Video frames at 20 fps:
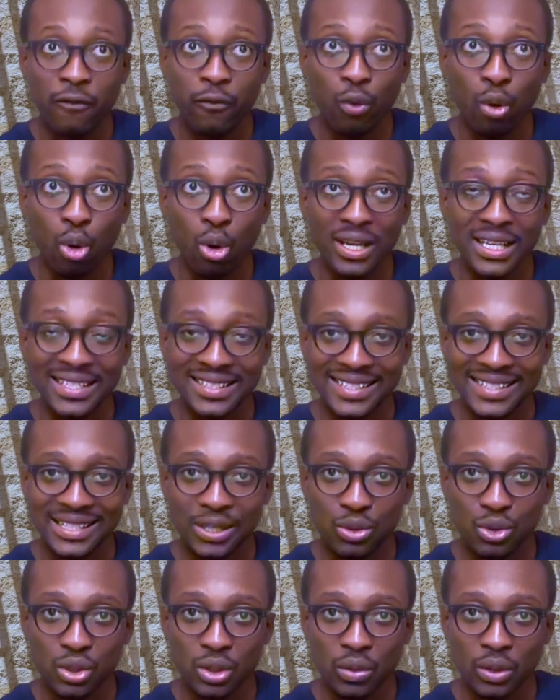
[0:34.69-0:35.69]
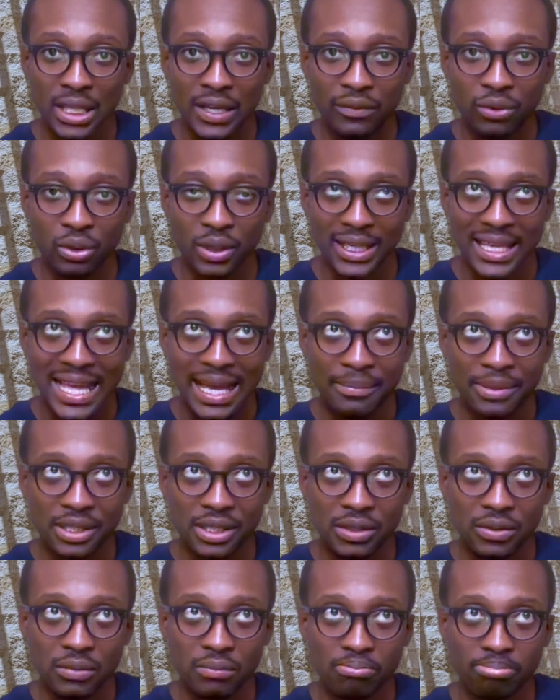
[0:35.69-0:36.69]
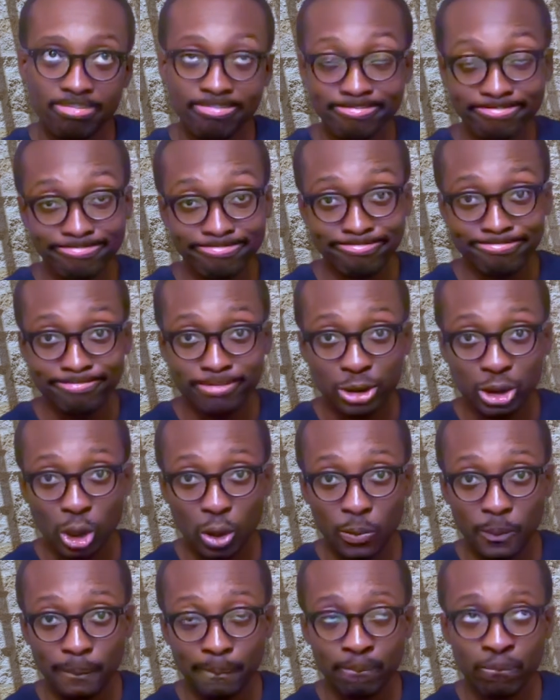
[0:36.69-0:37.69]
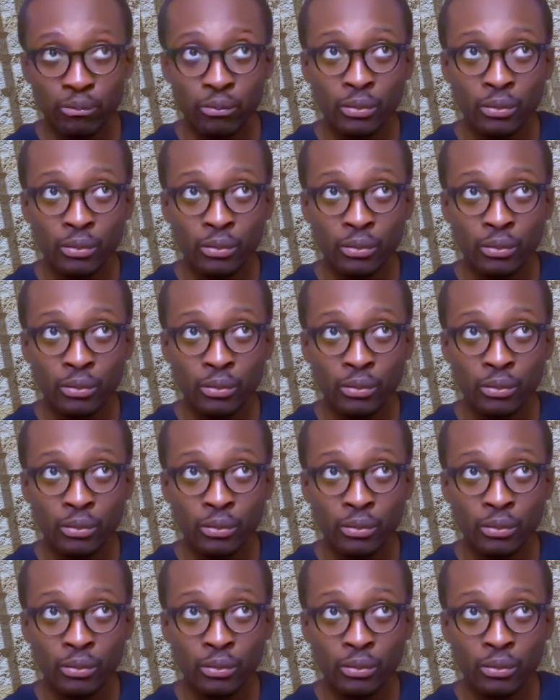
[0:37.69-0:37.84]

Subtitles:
for institutional level capital. So,